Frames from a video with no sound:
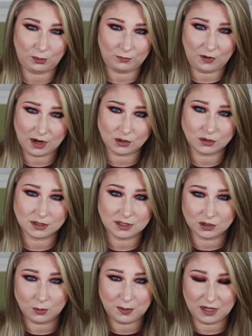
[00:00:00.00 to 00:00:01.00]
freckles
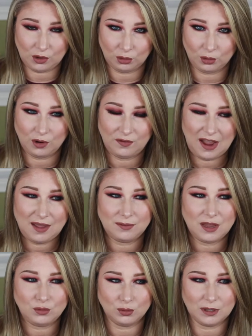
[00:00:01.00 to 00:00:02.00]
still peek through. If I have
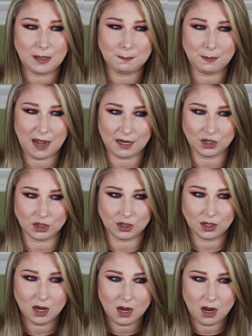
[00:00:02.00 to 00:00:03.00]
like really minor